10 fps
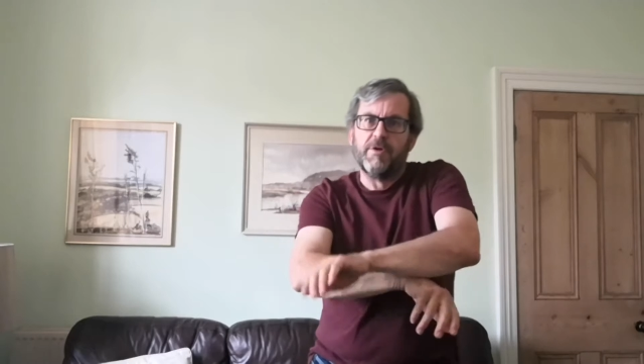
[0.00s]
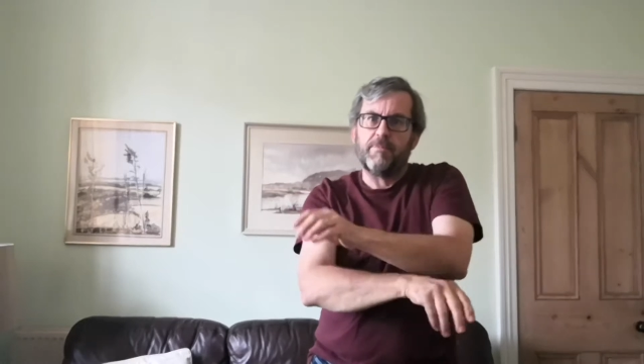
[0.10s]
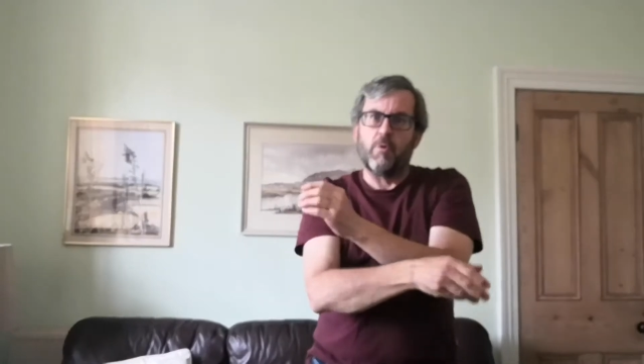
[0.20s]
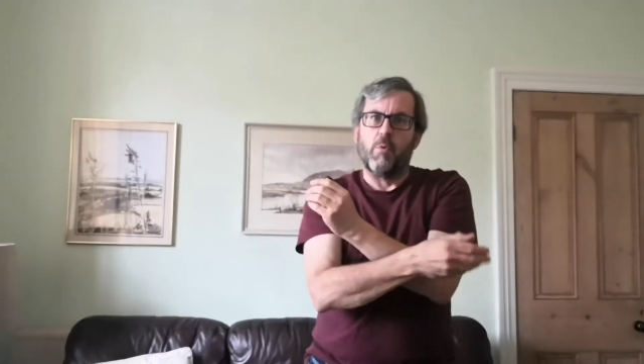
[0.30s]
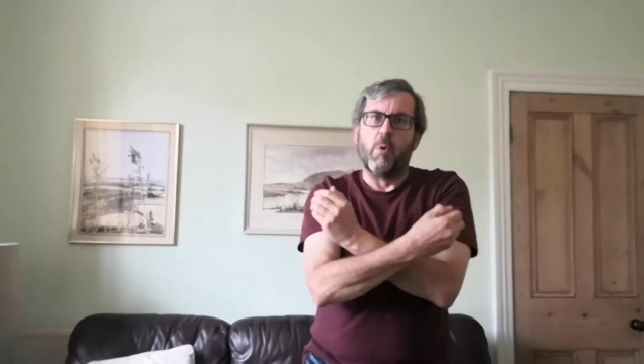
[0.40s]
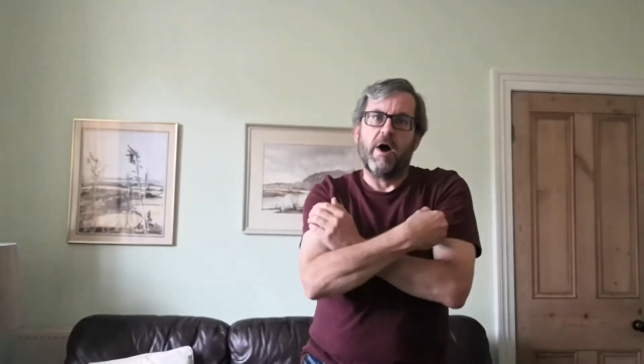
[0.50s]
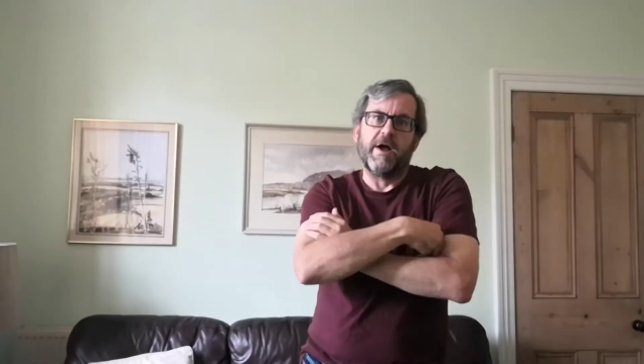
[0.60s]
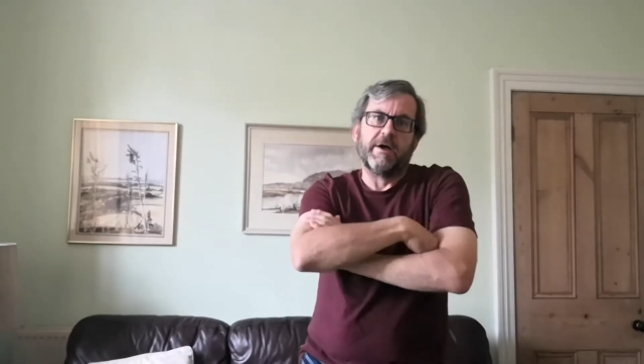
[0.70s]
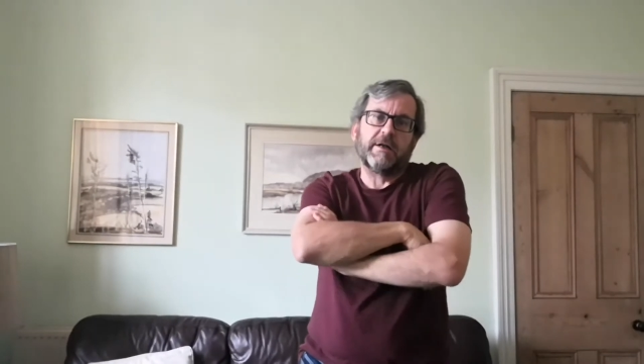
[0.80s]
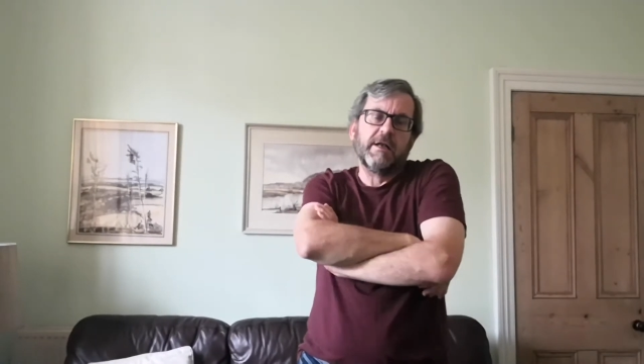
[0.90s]
them
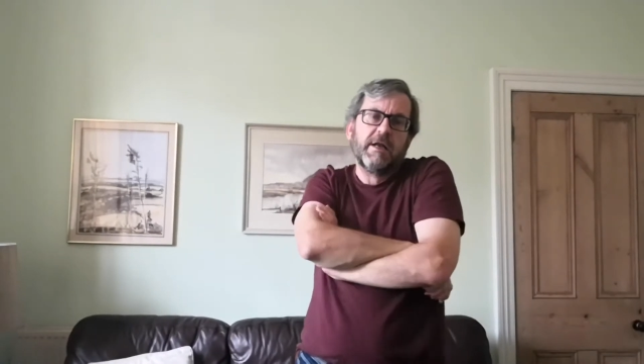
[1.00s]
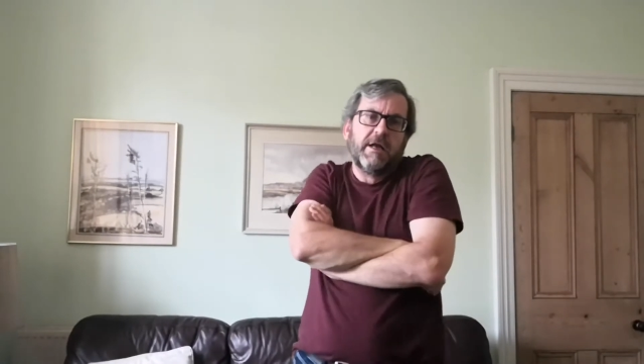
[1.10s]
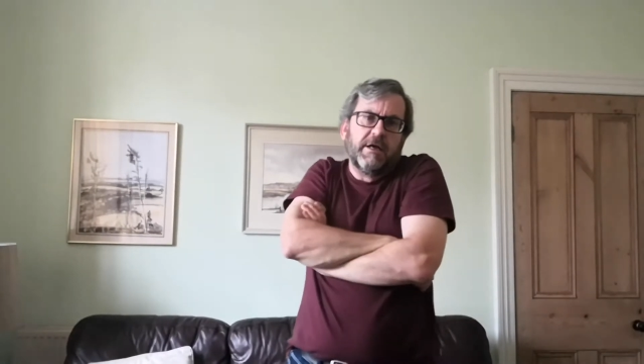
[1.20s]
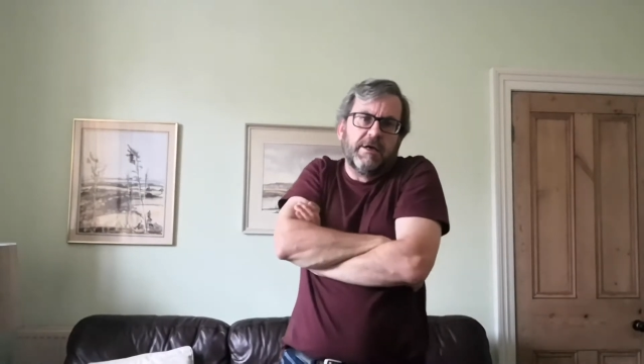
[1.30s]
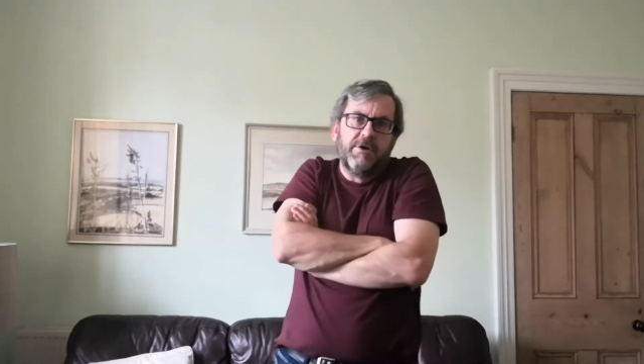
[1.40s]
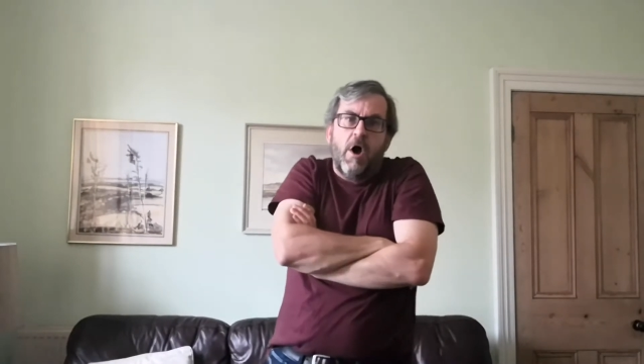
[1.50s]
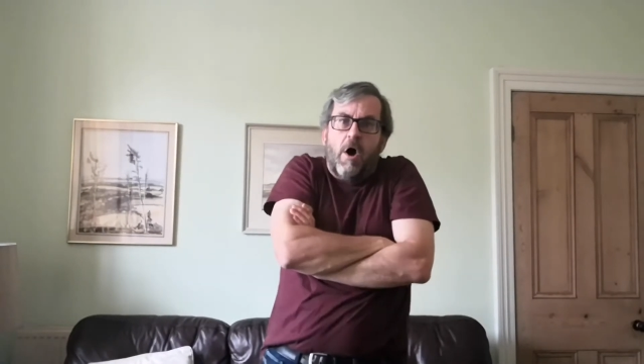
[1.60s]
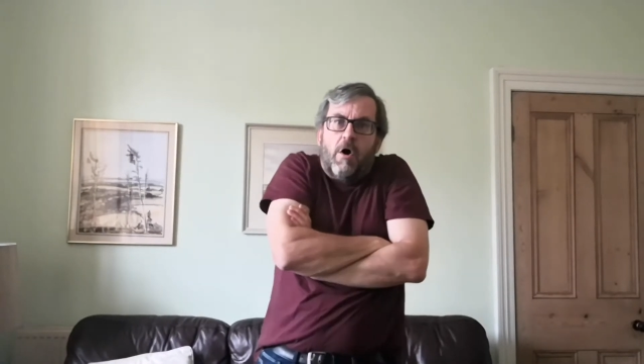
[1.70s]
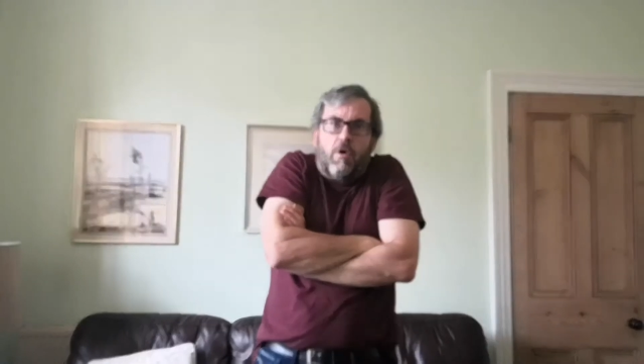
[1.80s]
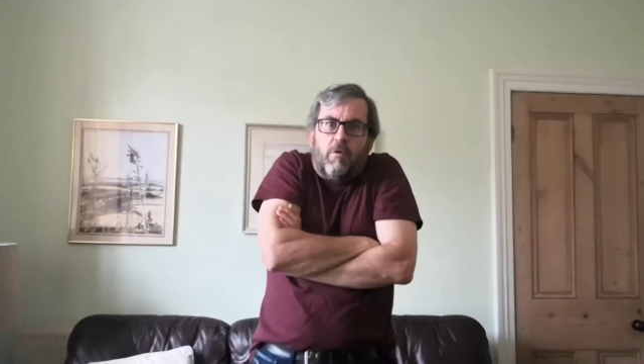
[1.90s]
quietly and
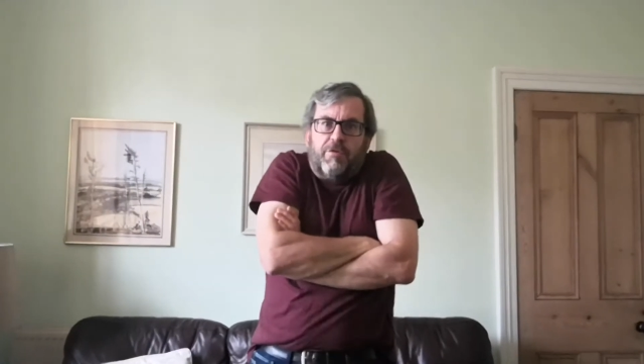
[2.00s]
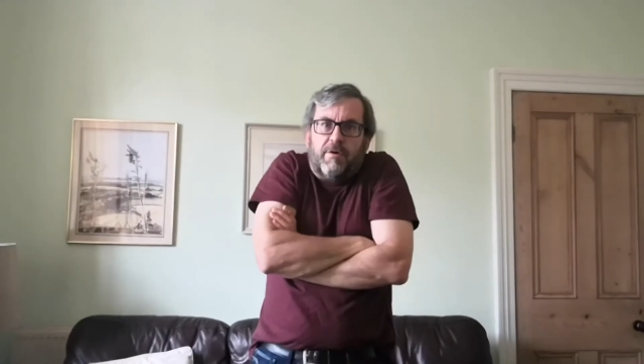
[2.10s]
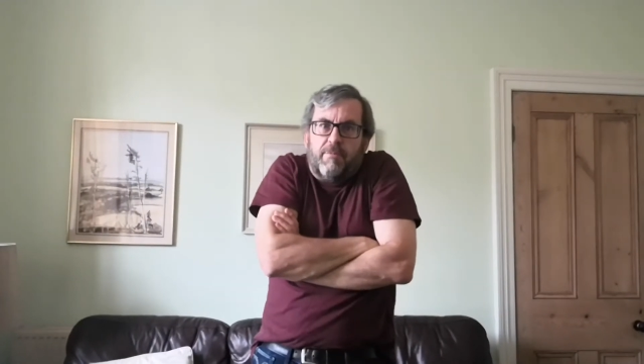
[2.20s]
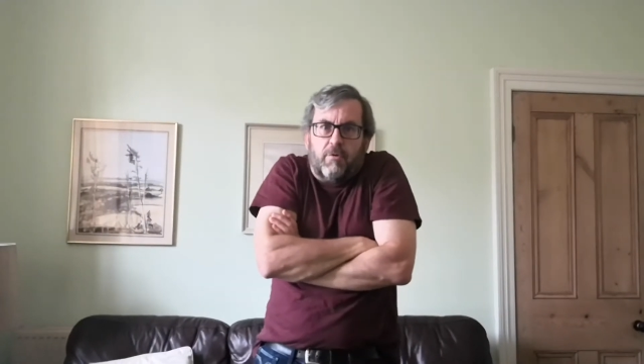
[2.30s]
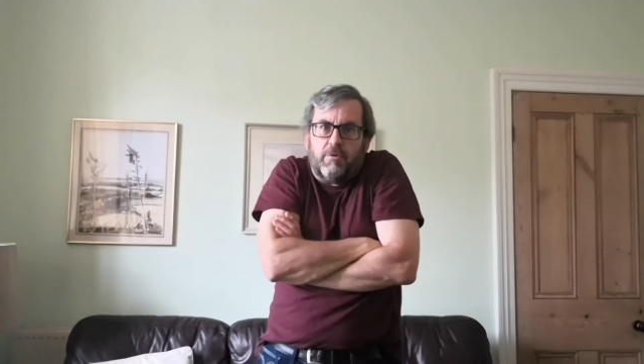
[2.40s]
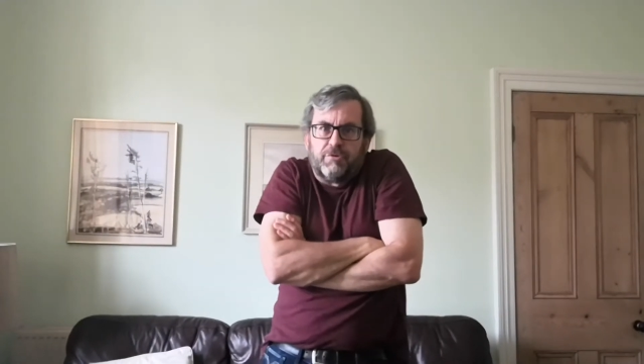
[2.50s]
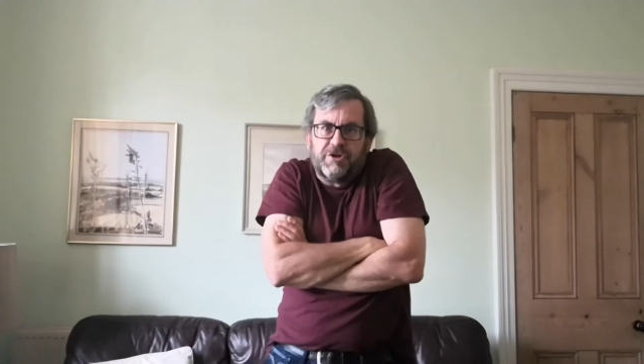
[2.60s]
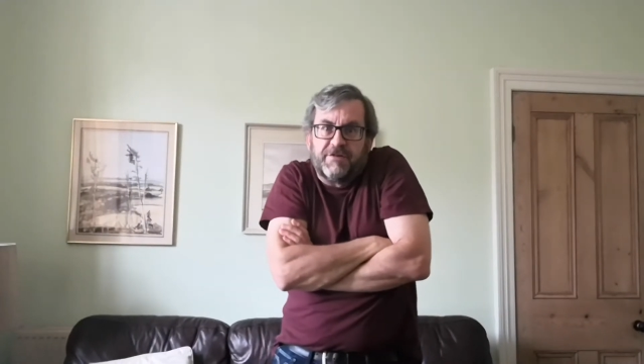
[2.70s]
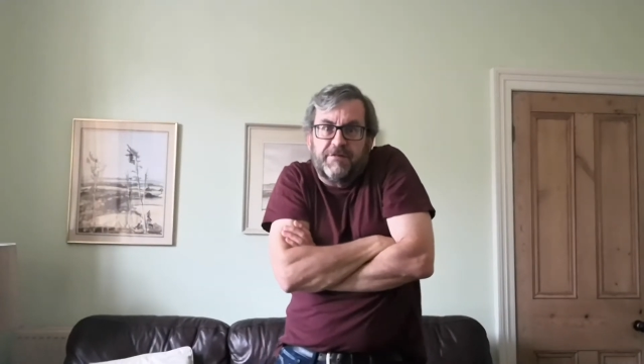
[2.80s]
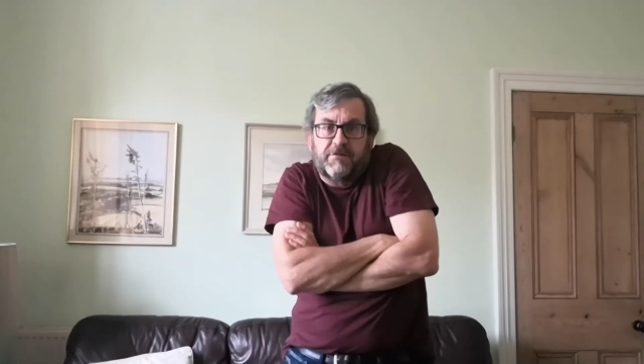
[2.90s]
hold them all
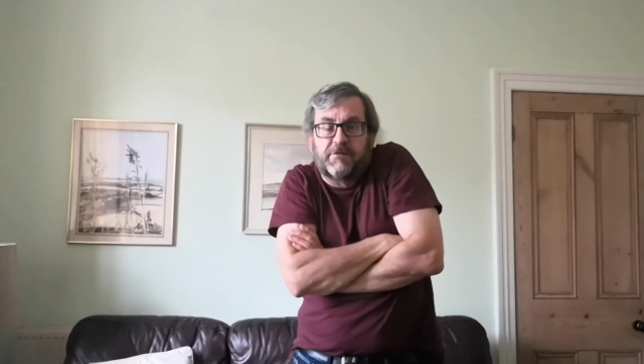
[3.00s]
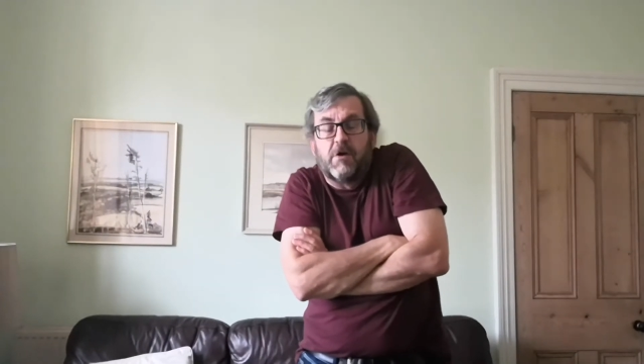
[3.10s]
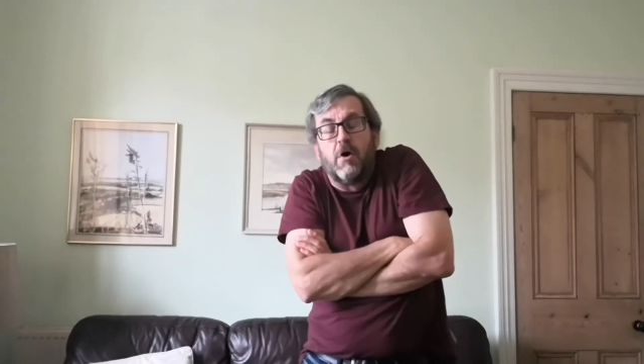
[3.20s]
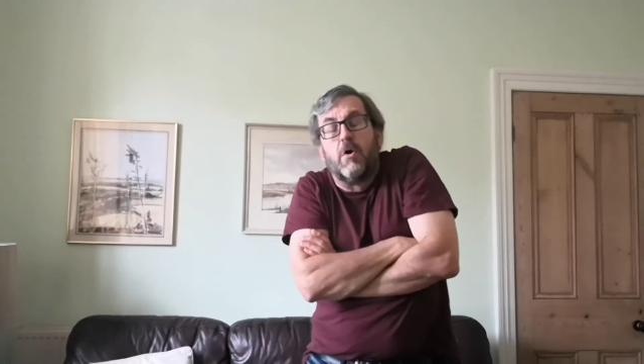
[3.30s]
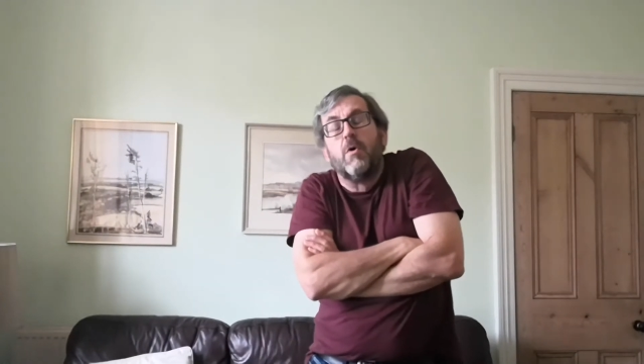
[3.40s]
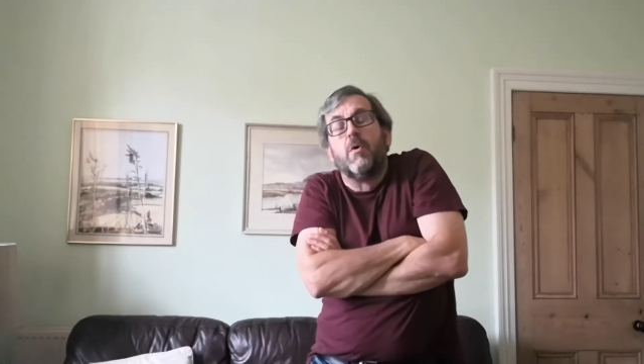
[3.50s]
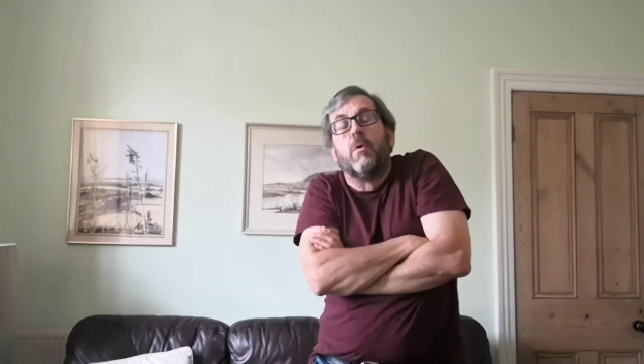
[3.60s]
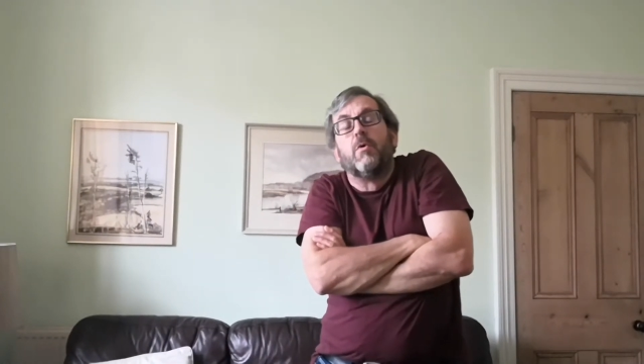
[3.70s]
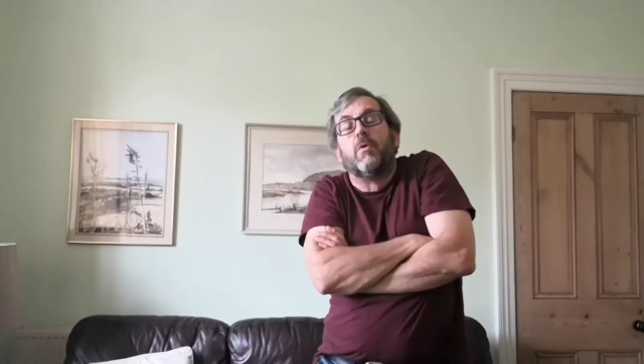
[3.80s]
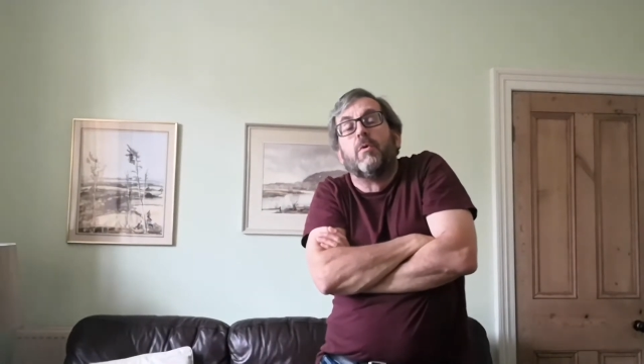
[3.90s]
just
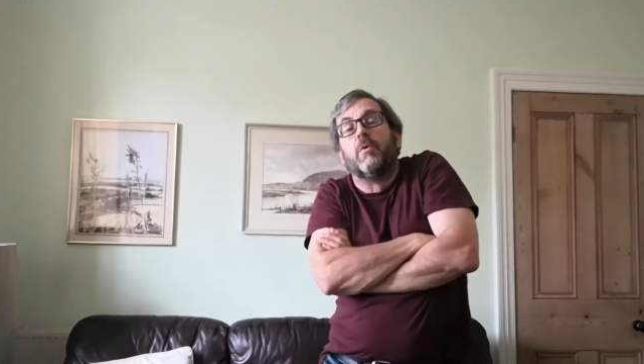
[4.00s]
so.